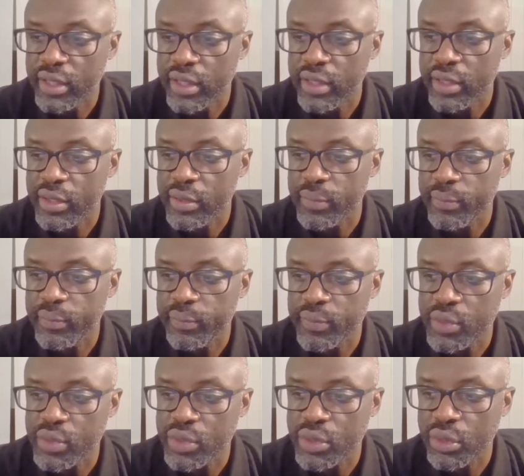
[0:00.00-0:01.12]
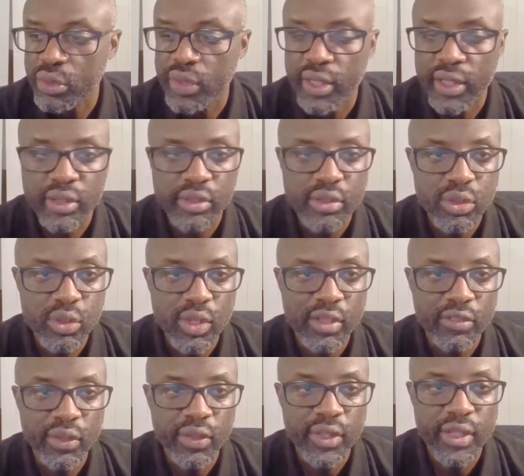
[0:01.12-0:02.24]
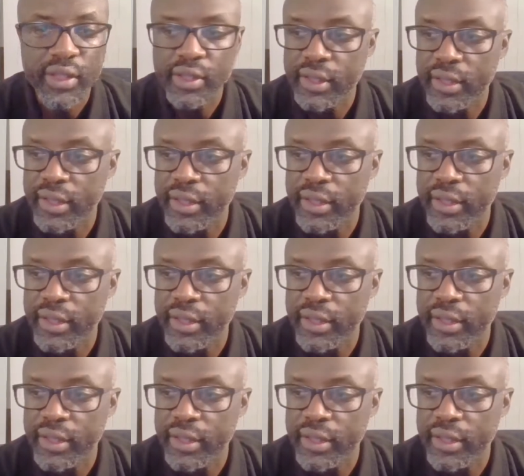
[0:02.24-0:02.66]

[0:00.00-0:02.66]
so you can travel there